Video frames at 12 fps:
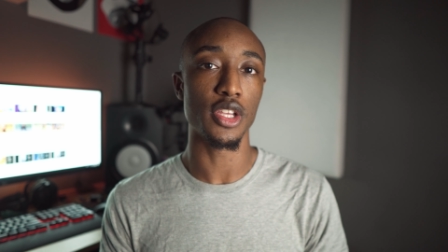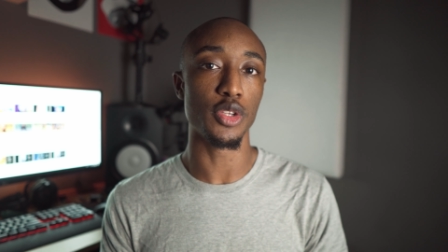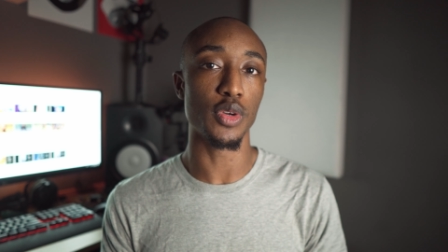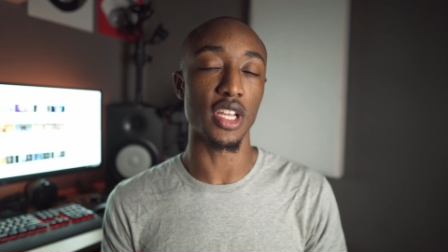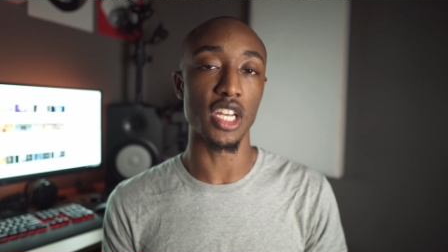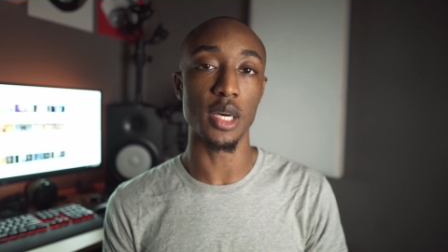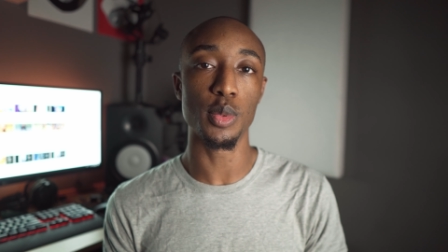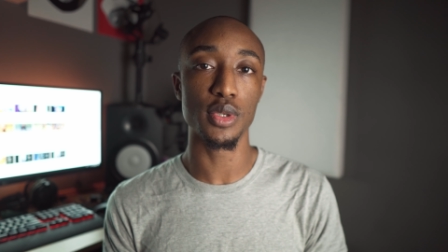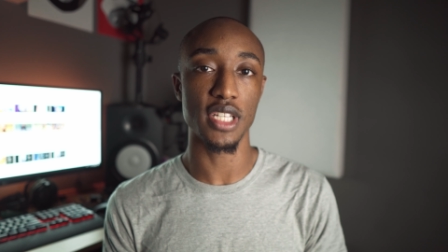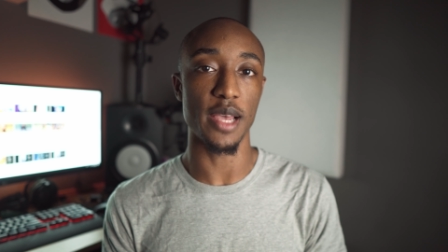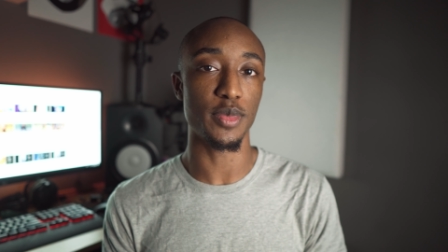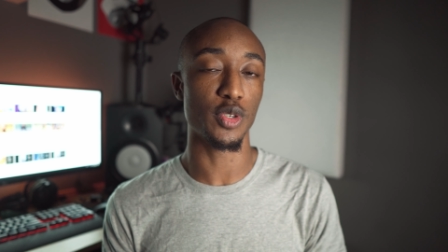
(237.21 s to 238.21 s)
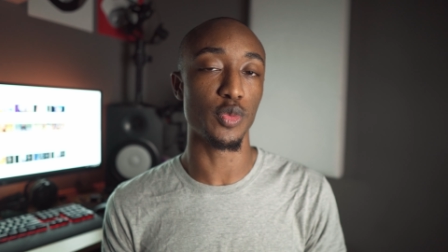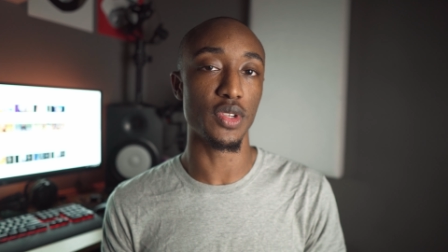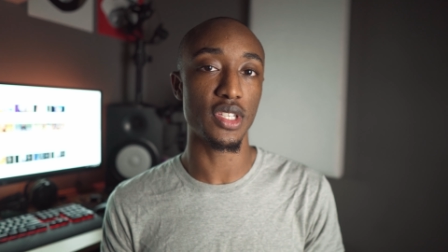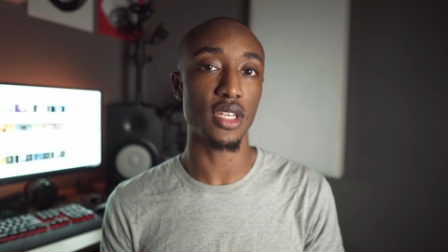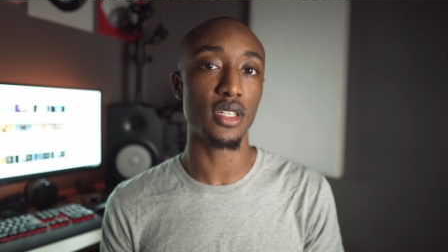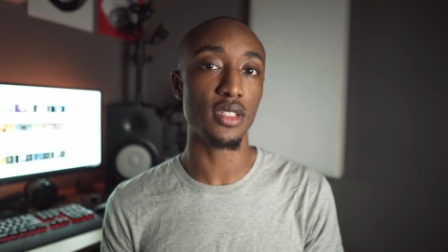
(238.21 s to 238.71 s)
You can double tap to
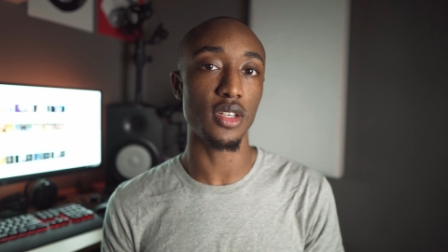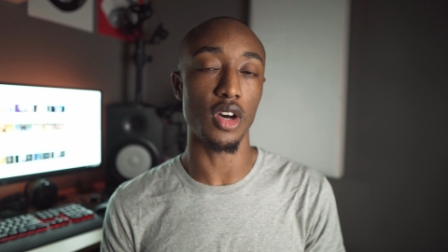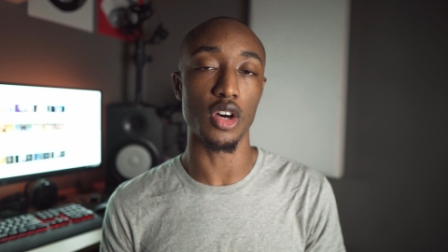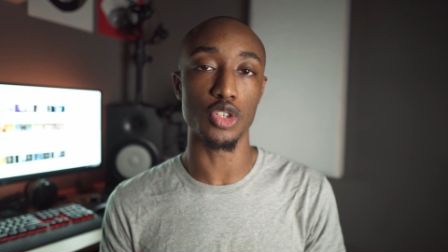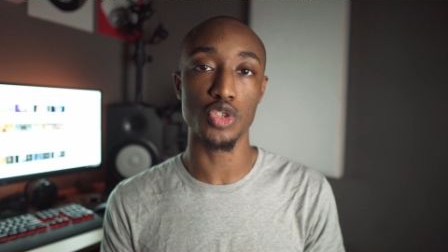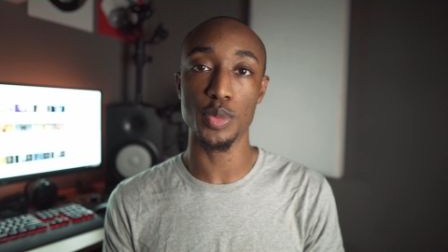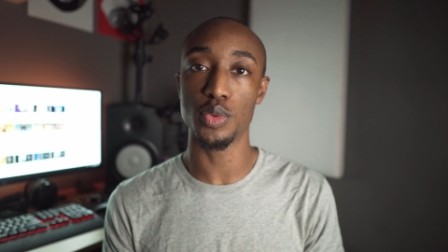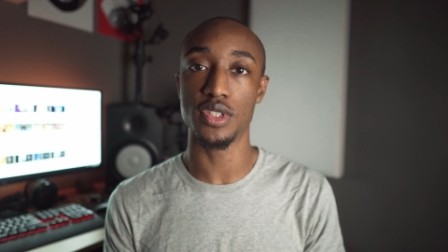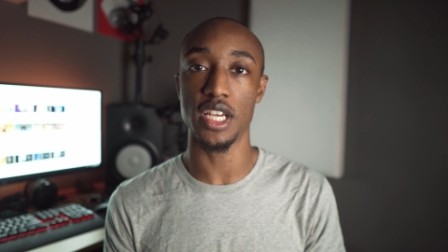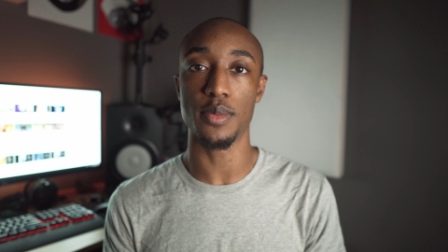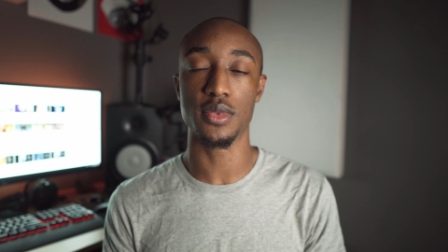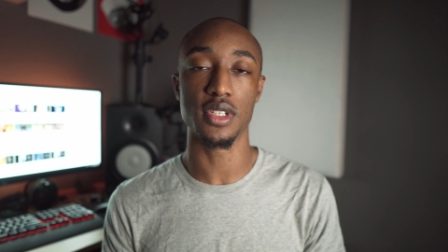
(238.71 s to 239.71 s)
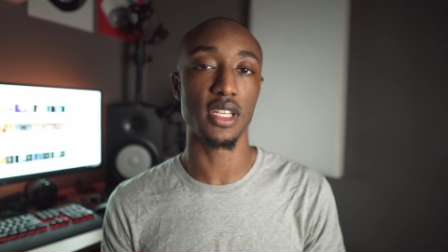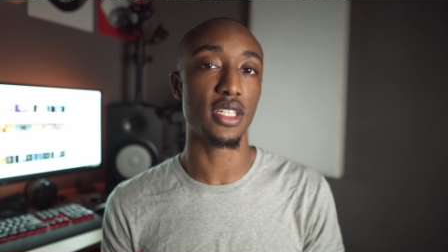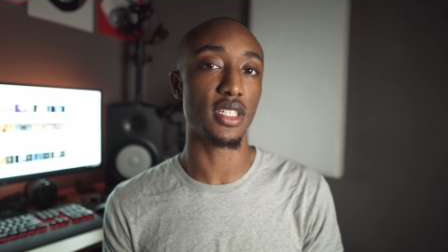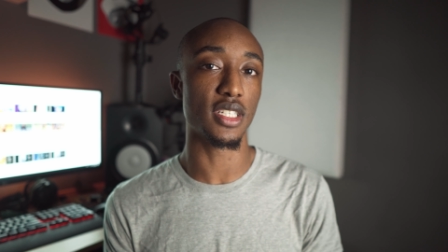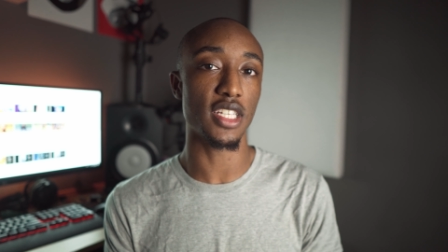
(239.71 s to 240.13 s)
recenter or triple tap to enter